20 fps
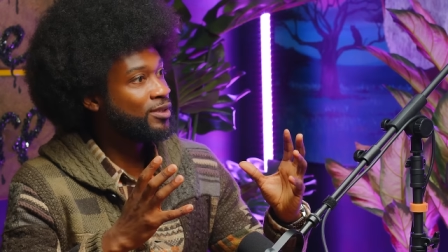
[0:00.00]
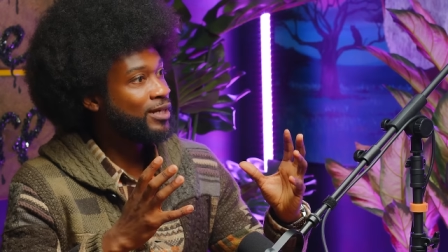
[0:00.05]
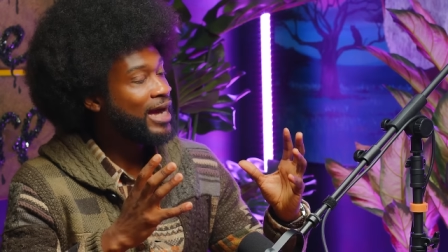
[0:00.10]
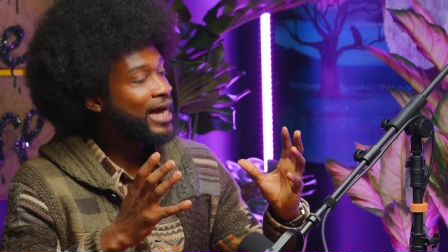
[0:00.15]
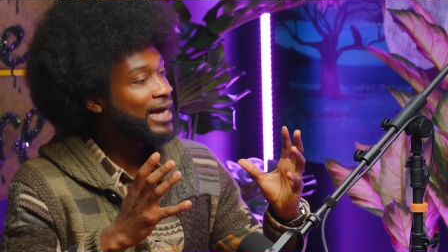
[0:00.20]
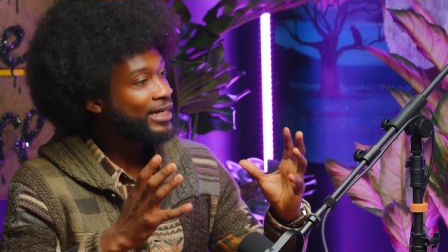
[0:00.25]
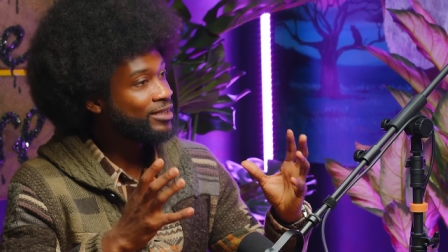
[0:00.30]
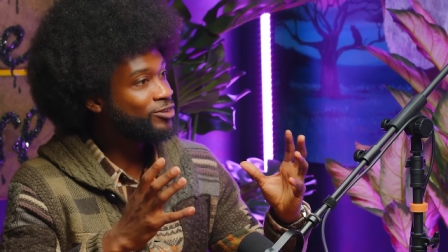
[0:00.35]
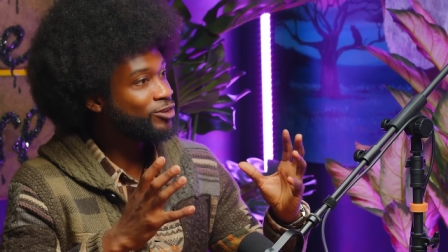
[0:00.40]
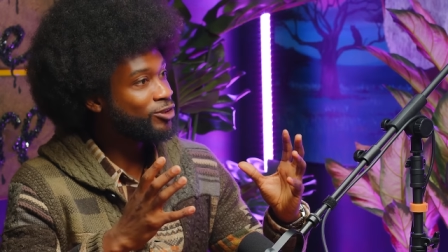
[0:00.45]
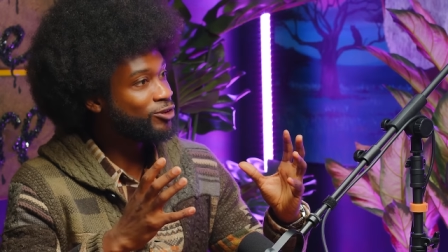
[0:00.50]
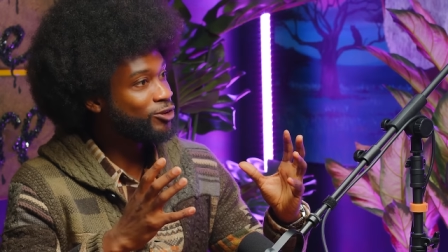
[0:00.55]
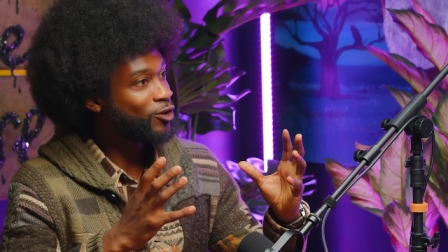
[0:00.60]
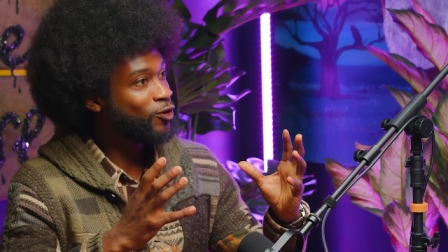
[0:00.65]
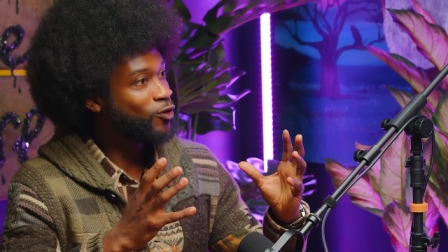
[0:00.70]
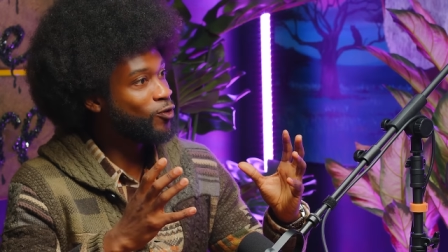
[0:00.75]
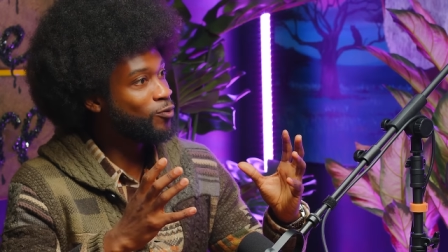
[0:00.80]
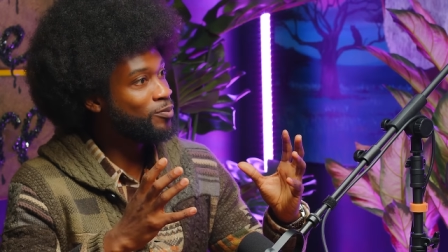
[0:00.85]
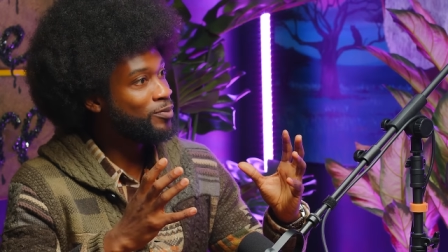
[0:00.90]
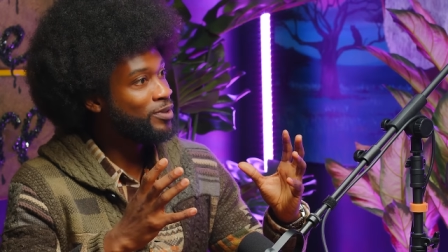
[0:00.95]

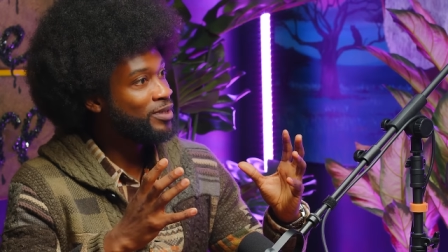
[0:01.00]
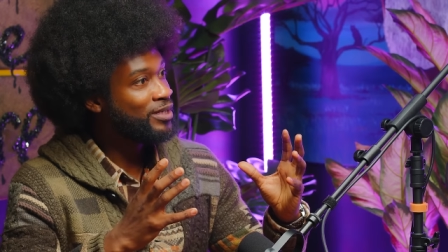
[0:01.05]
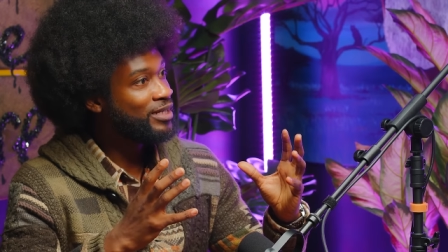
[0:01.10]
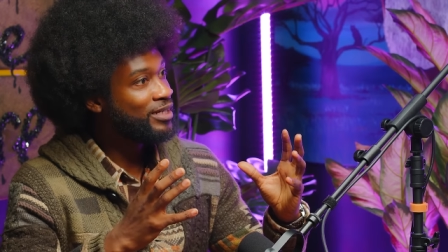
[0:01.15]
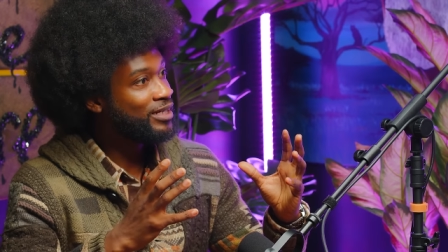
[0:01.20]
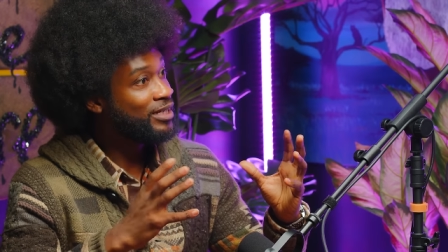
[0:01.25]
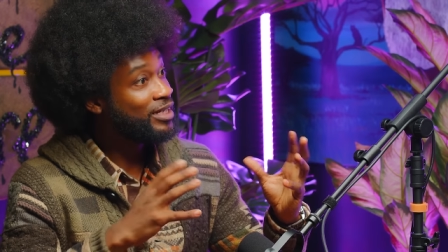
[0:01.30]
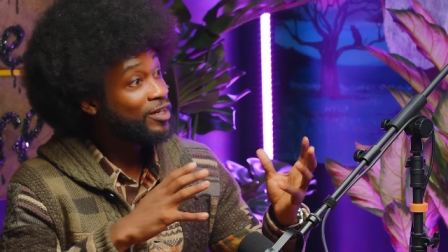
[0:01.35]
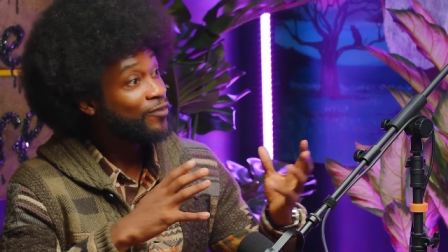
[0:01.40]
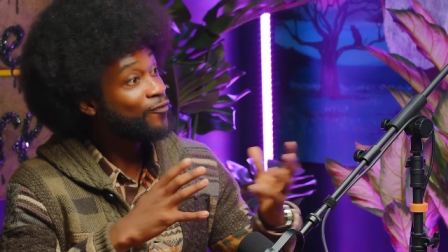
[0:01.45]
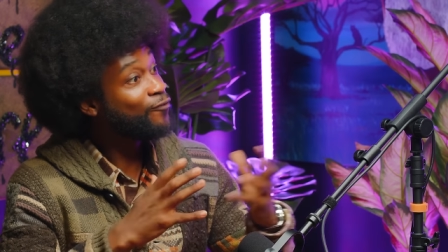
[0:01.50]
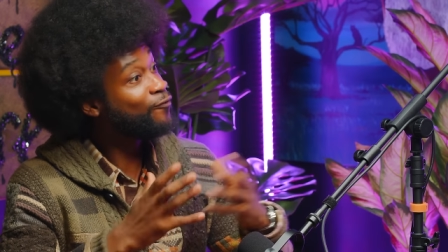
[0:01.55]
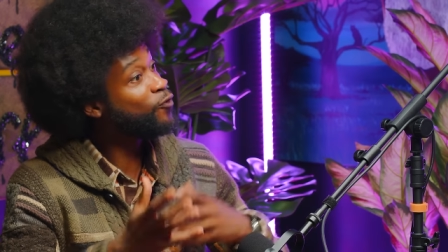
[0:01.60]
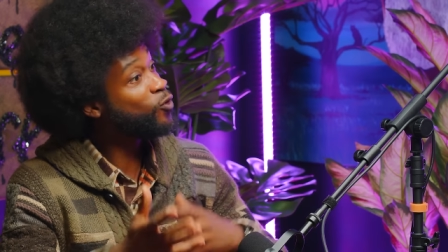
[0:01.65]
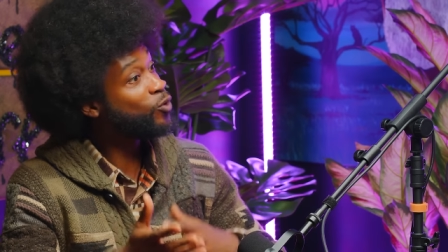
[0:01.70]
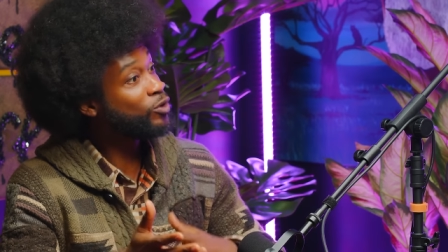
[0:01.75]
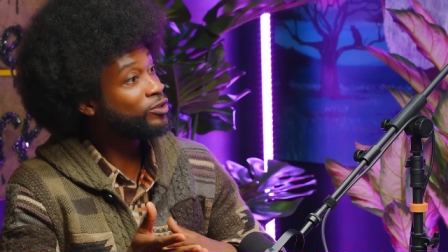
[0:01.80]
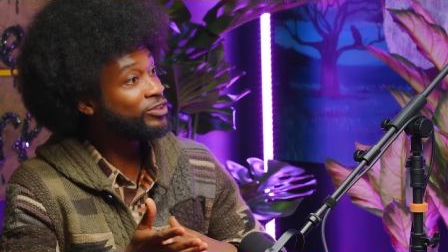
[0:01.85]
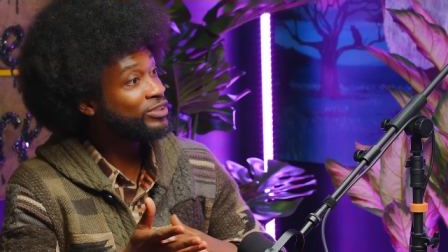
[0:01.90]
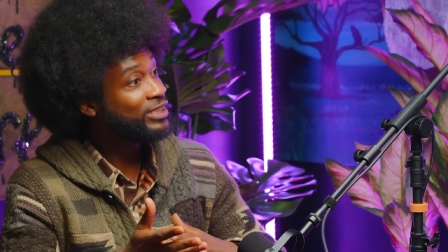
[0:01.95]
isotope getting
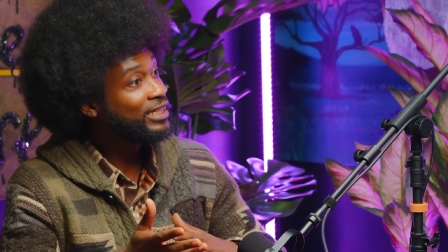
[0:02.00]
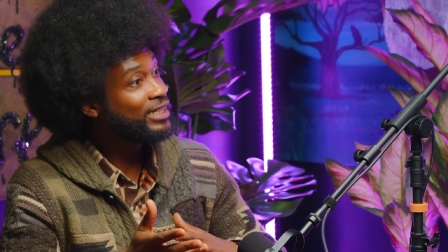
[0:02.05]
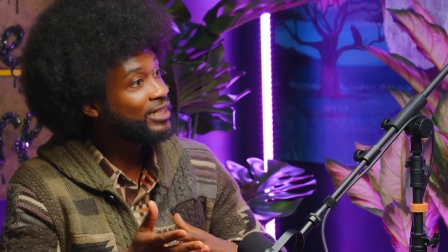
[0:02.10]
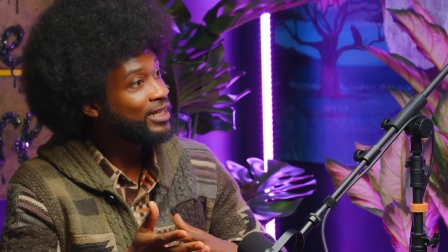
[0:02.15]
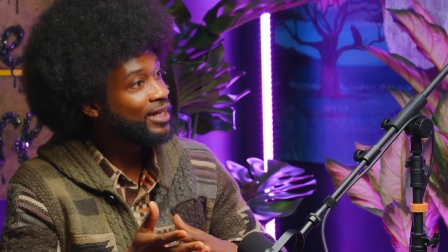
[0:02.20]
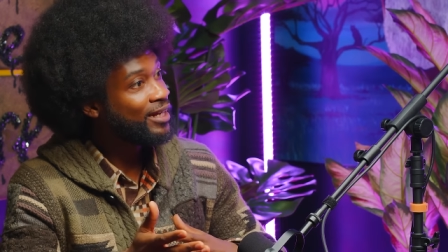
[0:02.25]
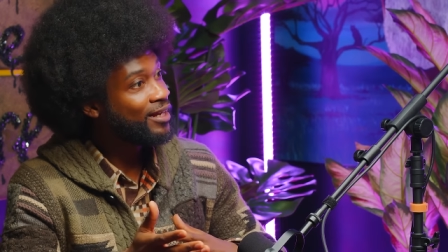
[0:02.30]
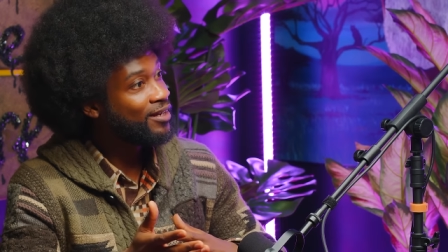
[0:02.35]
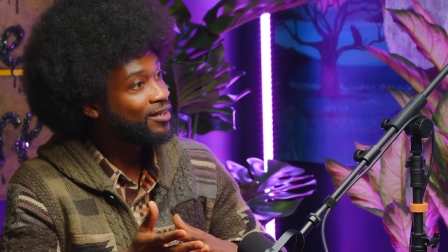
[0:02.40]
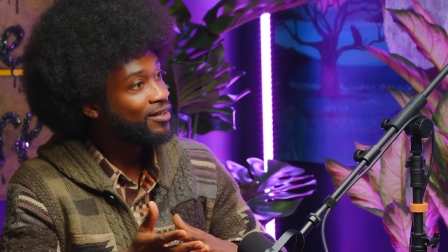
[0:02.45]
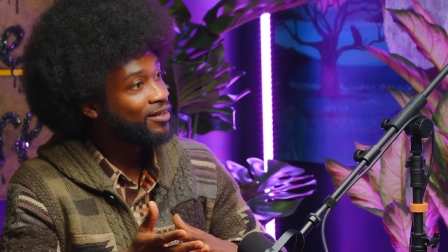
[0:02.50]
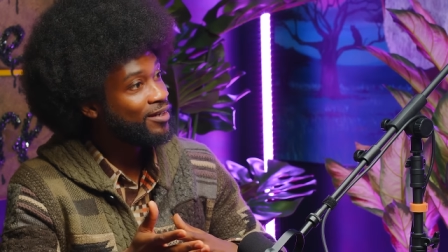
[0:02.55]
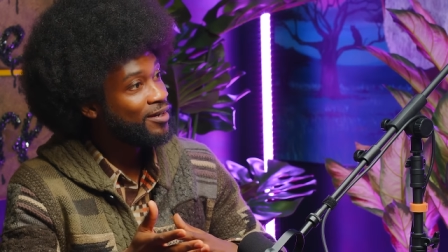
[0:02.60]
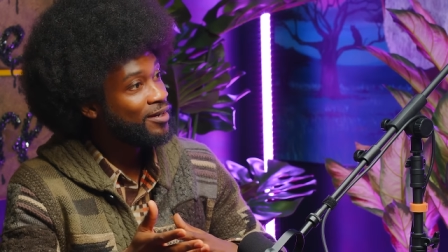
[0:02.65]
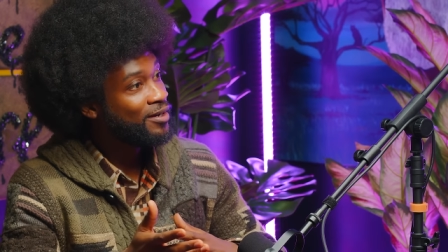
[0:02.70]
forced in there